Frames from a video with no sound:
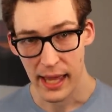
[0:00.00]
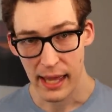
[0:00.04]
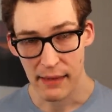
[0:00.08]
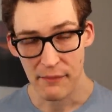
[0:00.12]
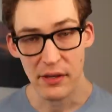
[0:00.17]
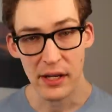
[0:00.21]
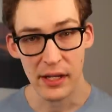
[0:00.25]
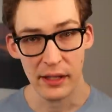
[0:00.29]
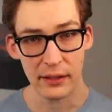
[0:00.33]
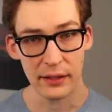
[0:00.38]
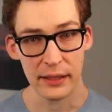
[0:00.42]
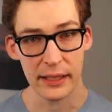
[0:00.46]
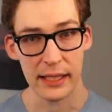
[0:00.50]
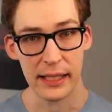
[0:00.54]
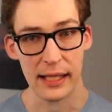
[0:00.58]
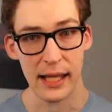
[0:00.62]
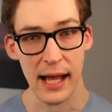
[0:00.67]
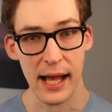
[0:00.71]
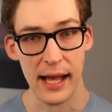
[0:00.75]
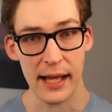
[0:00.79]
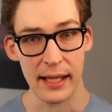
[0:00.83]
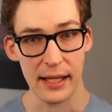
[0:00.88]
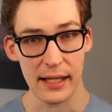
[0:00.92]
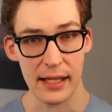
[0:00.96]
Evidently,
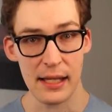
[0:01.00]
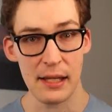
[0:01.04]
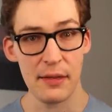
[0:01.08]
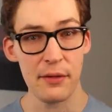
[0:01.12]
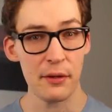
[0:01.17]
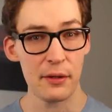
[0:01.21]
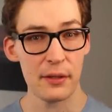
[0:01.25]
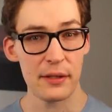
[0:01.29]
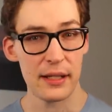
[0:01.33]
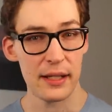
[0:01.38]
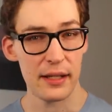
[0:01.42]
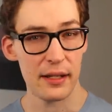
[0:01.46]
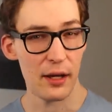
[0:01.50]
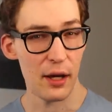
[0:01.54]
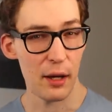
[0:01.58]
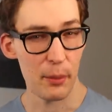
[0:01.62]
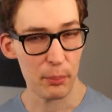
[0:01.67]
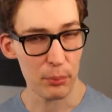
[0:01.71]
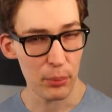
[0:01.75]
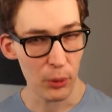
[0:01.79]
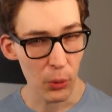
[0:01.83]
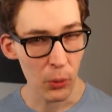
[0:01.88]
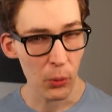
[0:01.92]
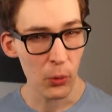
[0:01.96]
I either did a
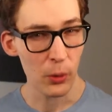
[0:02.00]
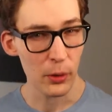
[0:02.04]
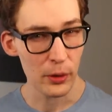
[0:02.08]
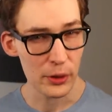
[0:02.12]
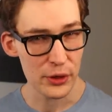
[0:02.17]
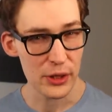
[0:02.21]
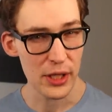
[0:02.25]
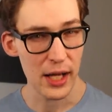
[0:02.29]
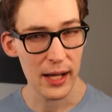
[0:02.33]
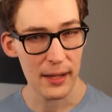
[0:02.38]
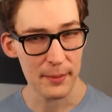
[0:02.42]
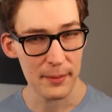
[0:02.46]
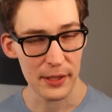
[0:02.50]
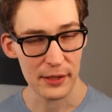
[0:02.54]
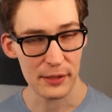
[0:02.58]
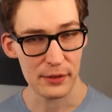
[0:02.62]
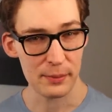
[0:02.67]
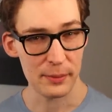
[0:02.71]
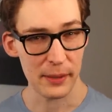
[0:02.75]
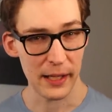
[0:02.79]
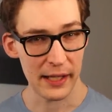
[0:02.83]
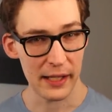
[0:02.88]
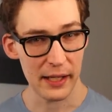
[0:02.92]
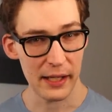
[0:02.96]
poor job
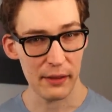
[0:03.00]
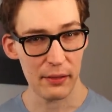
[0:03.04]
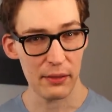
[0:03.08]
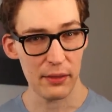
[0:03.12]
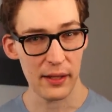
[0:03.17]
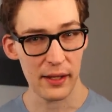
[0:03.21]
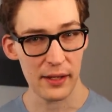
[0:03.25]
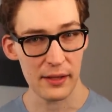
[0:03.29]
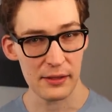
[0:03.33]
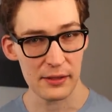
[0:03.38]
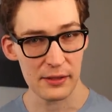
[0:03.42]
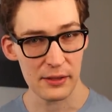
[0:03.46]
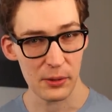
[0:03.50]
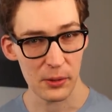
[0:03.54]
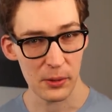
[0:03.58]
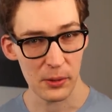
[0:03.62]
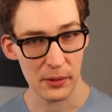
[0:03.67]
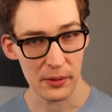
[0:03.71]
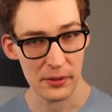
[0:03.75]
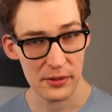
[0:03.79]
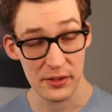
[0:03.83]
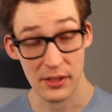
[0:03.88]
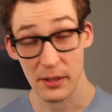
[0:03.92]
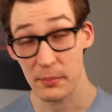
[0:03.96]
explaining things
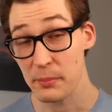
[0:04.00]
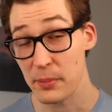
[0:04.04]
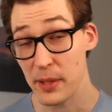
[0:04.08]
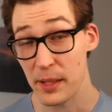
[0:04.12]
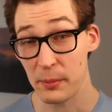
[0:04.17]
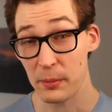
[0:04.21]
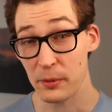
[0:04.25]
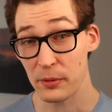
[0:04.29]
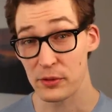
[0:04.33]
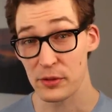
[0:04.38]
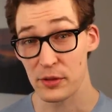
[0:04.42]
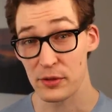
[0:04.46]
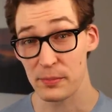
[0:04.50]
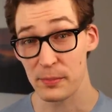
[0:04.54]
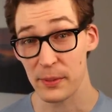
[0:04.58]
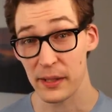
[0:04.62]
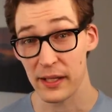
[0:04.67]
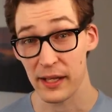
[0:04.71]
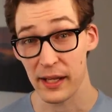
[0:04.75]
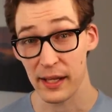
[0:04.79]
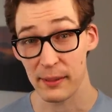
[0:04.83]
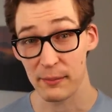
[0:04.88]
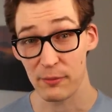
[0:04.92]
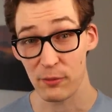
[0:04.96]
or some people just
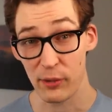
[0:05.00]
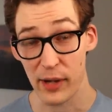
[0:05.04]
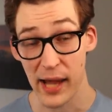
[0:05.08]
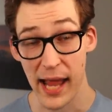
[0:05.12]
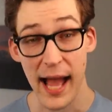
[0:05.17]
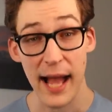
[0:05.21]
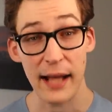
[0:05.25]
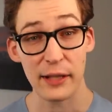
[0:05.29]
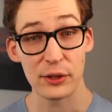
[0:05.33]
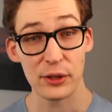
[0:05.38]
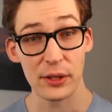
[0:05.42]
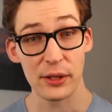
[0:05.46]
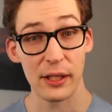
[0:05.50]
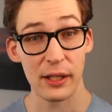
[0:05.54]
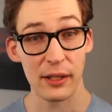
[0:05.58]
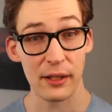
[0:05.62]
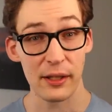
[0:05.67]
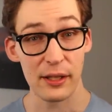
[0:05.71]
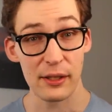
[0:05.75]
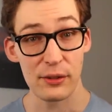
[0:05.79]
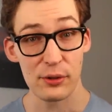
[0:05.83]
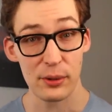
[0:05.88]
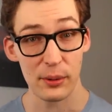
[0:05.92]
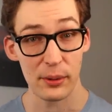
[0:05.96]
became
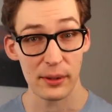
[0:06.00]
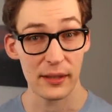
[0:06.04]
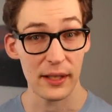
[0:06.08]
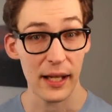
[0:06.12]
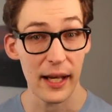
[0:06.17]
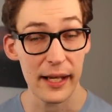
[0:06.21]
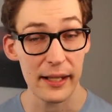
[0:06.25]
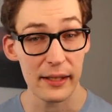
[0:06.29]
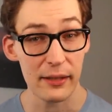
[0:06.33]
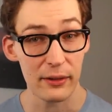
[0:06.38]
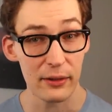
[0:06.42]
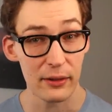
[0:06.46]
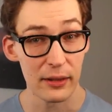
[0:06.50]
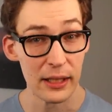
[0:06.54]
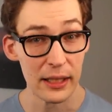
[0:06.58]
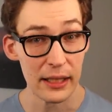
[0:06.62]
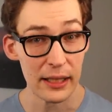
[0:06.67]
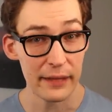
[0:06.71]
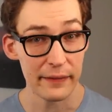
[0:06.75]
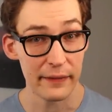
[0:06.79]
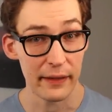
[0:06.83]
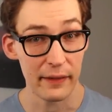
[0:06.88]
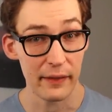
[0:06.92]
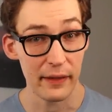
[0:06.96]
reactionary to a title
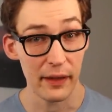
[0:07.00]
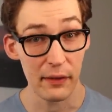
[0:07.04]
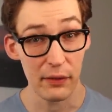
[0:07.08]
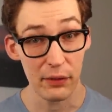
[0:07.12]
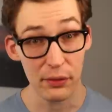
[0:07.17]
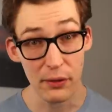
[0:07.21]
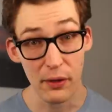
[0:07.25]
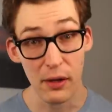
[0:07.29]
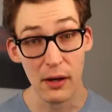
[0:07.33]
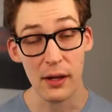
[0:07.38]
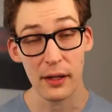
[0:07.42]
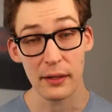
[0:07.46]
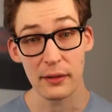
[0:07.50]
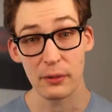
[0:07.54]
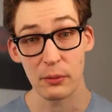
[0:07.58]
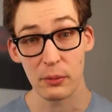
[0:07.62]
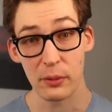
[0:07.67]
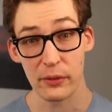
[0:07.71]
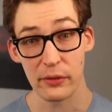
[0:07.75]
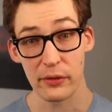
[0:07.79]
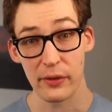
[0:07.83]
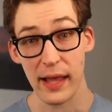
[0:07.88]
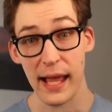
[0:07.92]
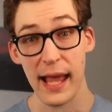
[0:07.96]
that they thought
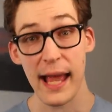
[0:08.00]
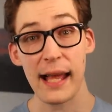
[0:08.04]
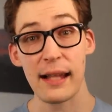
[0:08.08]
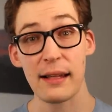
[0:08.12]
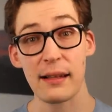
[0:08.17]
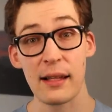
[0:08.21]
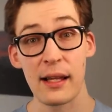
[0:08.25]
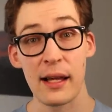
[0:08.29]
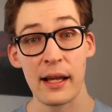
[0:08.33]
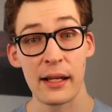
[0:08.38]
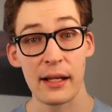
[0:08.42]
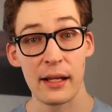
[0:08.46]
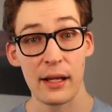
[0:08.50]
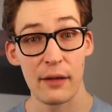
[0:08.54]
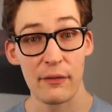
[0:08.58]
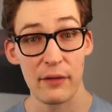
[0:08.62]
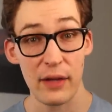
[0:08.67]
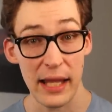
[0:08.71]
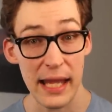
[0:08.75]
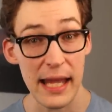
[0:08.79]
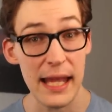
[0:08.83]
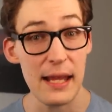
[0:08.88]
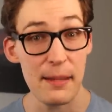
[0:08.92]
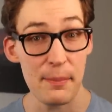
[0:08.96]
was the headline of
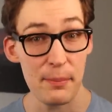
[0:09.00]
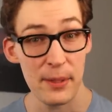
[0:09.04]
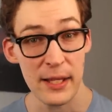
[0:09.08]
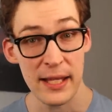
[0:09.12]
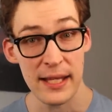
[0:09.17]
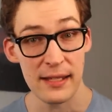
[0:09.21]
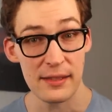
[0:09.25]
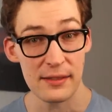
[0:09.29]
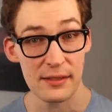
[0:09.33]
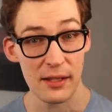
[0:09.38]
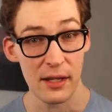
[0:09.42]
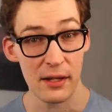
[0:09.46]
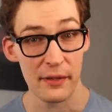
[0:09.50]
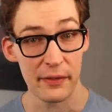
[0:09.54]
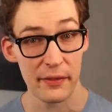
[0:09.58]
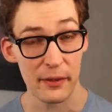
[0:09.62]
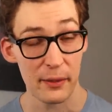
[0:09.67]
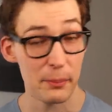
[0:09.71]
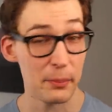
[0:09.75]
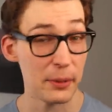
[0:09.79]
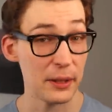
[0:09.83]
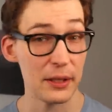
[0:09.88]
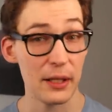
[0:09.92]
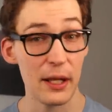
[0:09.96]
a hit piece on
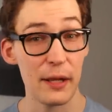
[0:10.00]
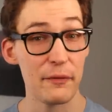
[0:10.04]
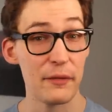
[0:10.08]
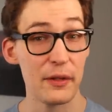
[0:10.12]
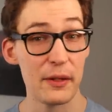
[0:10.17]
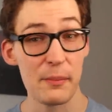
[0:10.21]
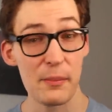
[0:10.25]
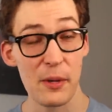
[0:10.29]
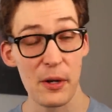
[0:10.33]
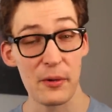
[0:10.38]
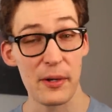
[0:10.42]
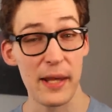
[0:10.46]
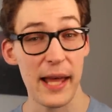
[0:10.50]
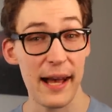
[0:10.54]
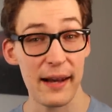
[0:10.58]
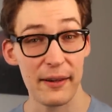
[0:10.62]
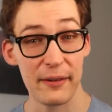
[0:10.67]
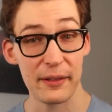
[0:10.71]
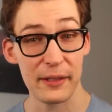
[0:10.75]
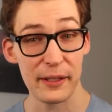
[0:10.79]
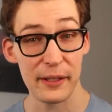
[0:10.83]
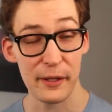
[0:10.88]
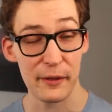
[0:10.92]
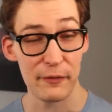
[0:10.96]
their beloved
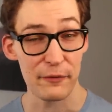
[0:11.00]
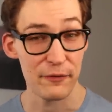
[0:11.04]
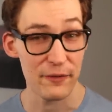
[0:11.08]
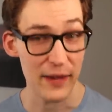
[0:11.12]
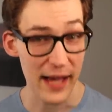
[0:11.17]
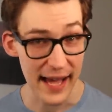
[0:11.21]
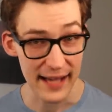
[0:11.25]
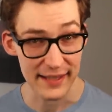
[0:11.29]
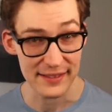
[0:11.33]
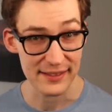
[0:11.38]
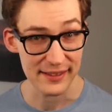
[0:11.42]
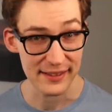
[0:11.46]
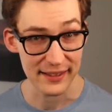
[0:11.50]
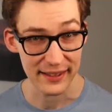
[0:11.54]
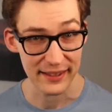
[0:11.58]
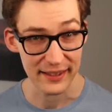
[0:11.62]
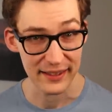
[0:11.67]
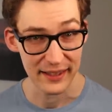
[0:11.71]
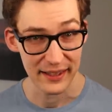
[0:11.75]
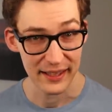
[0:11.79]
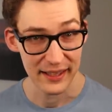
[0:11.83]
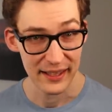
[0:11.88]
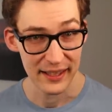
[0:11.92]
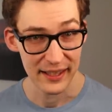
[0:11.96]
modality of fasting.